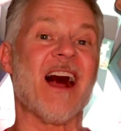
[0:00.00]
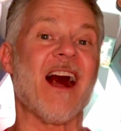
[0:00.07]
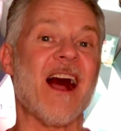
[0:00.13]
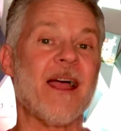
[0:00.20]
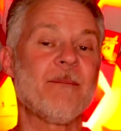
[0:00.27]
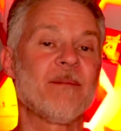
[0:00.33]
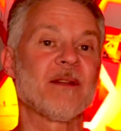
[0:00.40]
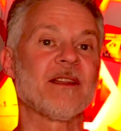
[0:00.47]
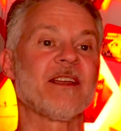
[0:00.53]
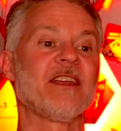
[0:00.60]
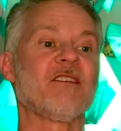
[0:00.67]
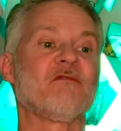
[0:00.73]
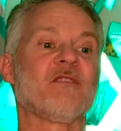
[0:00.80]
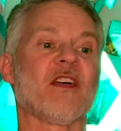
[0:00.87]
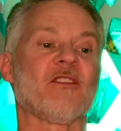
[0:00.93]
I
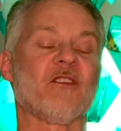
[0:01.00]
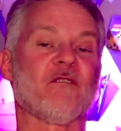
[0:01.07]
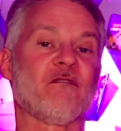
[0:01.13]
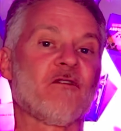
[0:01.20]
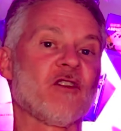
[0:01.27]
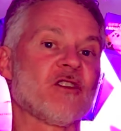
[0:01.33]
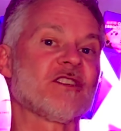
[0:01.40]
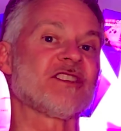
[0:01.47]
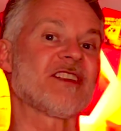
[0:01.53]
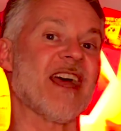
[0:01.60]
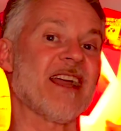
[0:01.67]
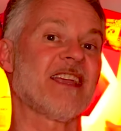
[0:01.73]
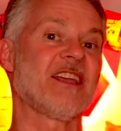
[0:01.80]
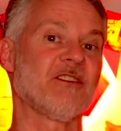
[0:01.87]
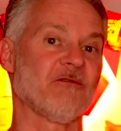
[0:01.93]
believe that the first
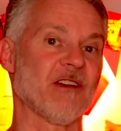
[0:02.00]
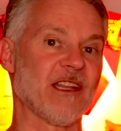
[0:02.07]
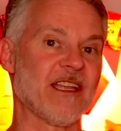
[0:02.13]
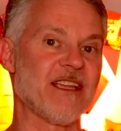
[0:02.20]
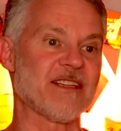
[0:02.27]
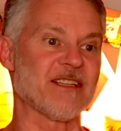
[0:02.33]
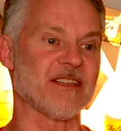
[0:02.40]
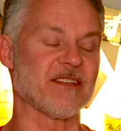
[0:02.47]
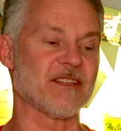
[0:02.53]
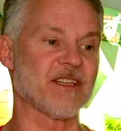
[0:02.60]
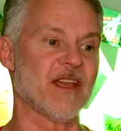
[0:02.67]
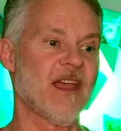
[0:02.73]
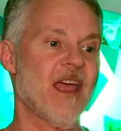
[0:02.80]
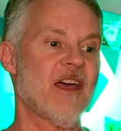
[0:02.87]
deck he releases,